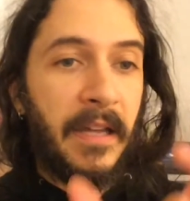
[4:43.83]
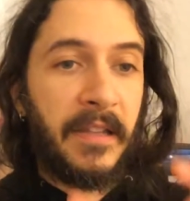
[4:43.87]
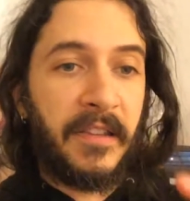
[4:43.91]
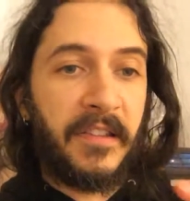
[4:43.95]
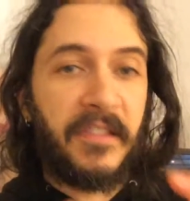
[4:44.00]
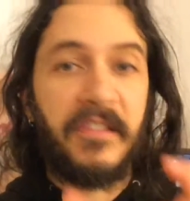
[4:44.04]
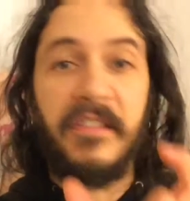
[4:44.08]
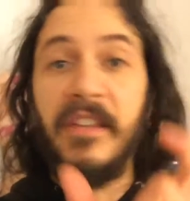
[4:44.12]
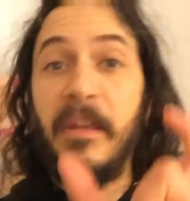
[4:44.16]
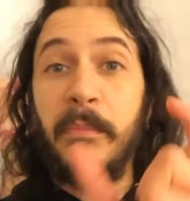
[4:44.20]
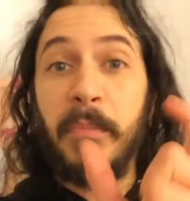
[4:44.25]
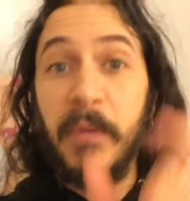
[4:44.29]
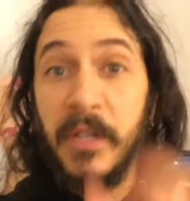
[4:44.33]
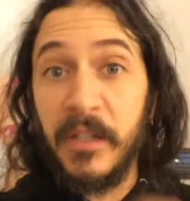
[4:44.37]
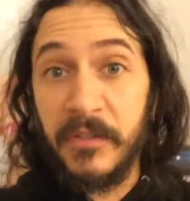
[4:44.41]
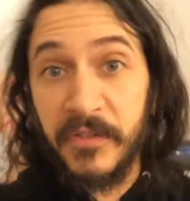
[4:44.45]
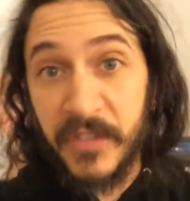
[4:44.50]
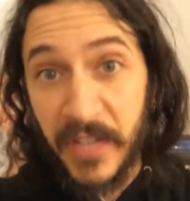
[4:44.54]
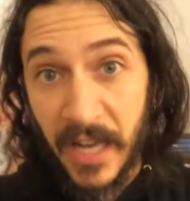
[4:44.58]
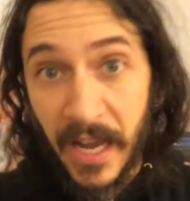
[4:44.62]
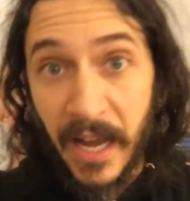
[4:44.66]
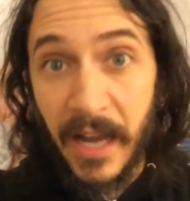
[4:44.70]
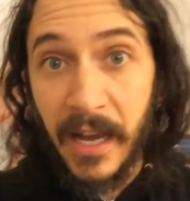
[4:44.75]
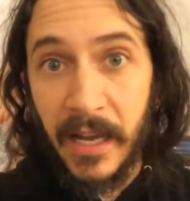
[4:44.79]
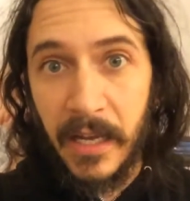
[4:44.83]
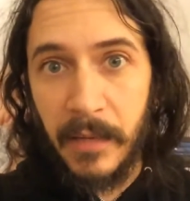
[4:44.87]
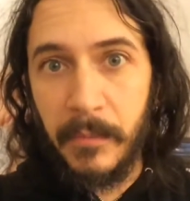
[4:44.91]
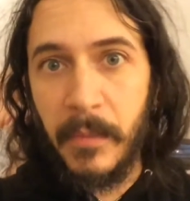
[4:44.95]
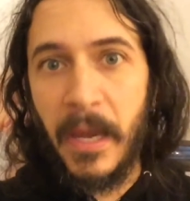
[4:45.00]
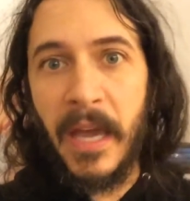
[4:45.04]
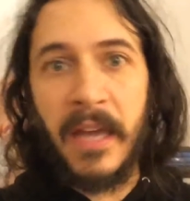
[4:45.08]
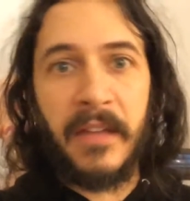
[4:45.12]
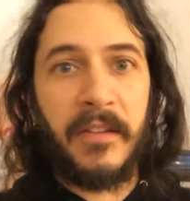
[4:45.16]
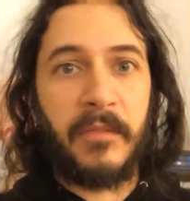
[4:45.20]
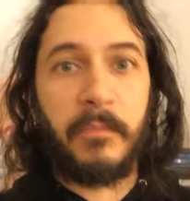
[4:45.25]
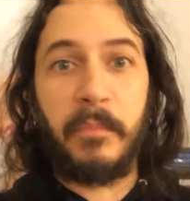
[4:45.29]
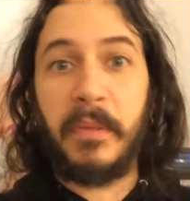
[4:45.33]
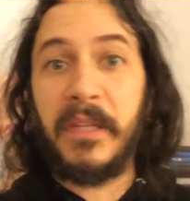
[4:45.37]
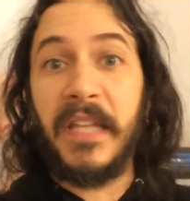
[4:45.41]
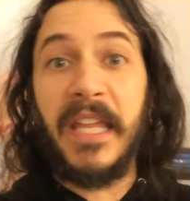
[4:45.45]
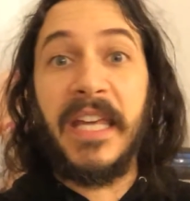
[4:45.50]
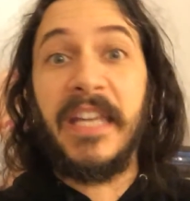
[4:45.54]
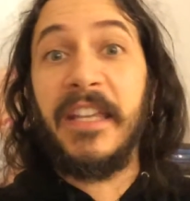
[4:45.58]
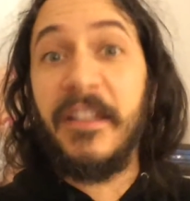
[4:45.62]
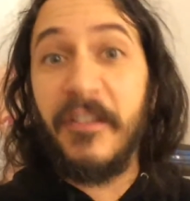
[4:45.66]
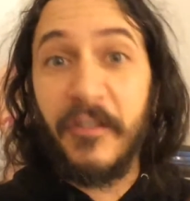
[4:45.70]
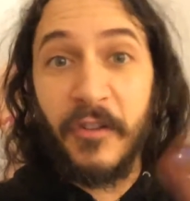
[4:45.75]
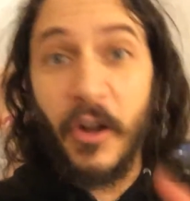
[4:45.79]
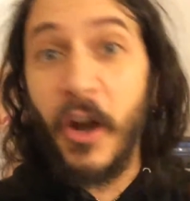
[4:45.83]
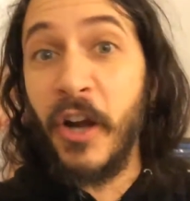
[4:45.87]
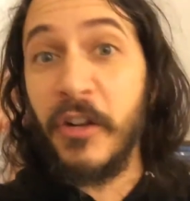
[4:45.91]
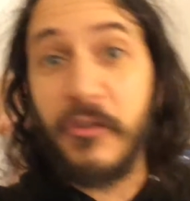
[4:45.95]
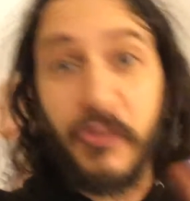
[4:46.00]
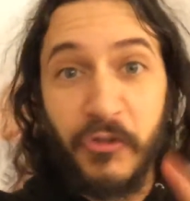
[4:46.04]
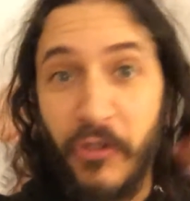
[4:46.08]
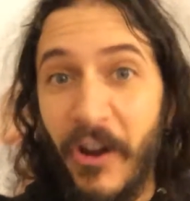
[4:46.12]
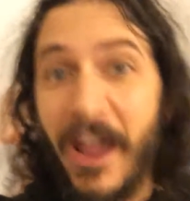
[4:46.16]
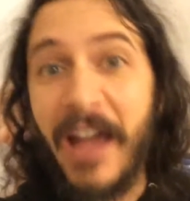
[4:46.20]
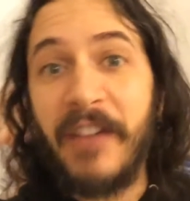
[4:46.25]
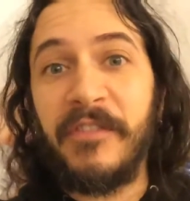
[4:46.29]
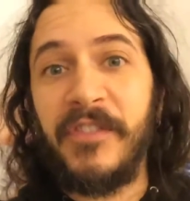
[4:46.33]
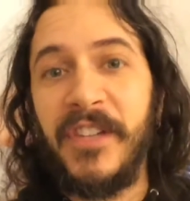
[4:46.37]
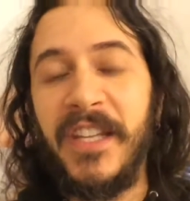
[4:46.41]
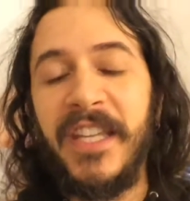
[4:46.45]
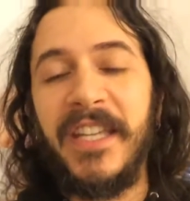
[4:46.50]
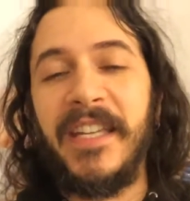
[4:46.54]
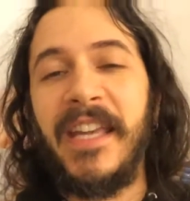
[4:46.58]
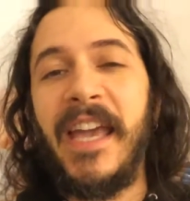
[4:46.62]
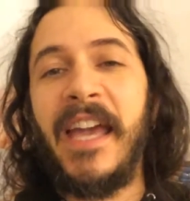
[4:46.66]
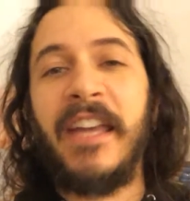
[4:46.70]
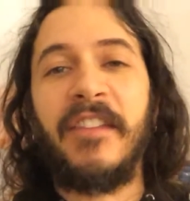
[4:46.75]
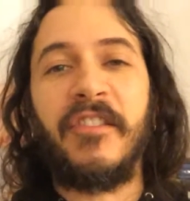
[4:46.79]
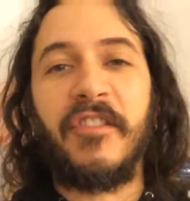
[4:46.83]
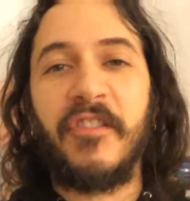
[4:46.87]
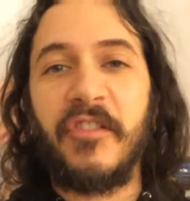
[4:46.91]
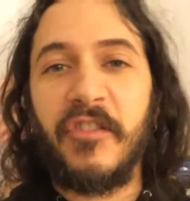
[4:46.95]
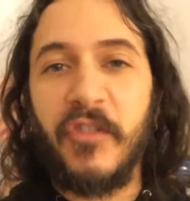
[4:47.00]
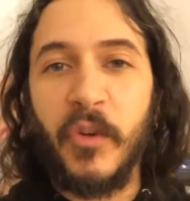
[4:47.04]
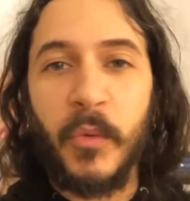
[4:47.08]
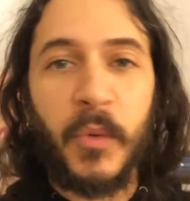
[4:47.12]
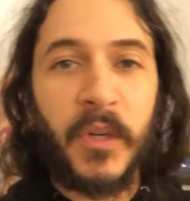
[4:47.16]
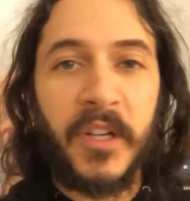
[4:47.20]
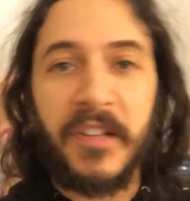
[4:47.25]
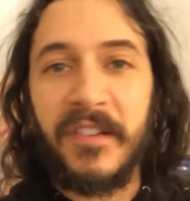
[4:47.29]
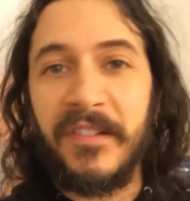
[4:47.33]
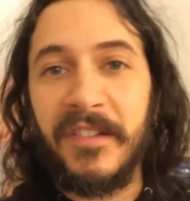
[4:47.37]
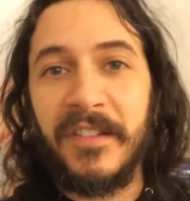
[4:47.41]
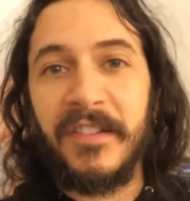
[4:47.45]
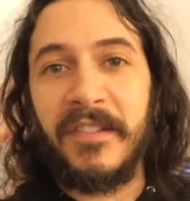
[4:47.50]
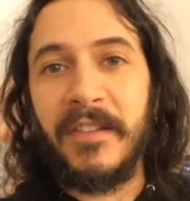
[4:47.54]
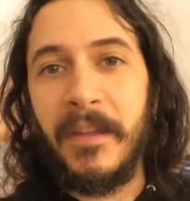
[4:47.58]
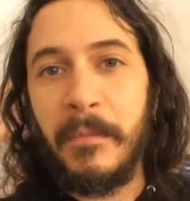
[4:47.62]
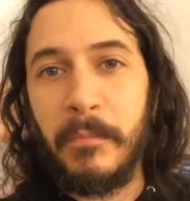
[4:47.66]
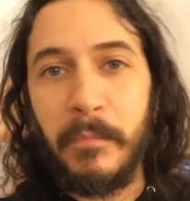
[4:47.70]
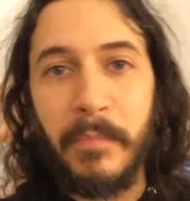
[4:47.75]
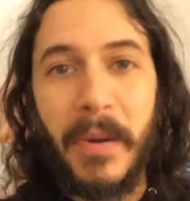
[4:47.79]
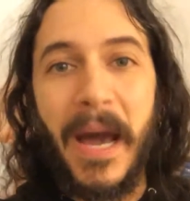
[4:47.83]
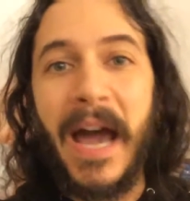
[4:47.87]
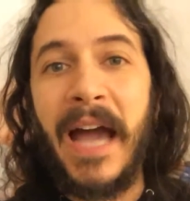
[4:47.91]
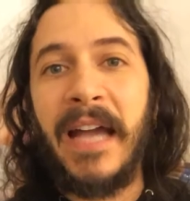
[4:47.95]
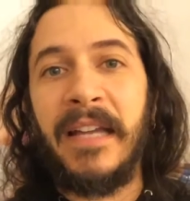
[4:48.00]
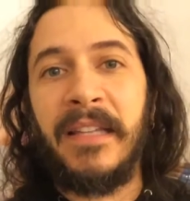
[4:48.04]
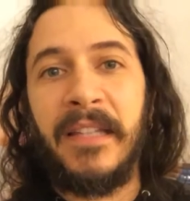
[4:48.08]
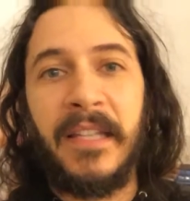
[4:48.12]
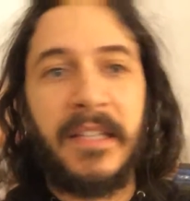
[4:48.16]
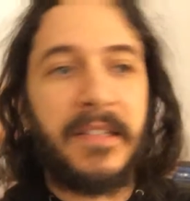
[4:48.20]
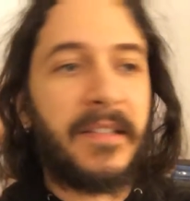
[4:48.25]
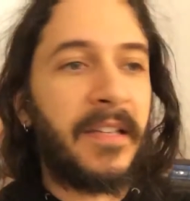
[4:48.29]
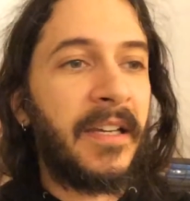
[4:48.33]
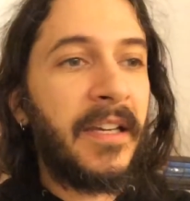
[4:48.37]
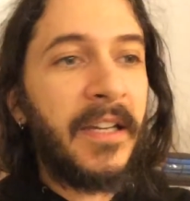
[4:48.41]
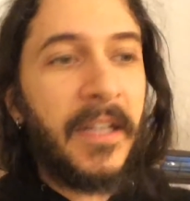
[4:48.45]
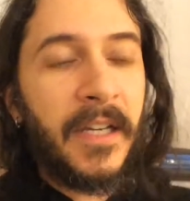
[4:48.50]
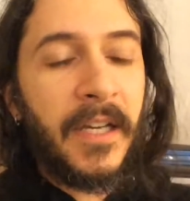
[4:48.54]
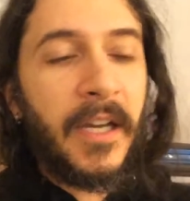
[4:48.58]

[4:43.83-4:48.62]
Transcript: a, a snippet of time as planes are traveling and stewardesses and and pilot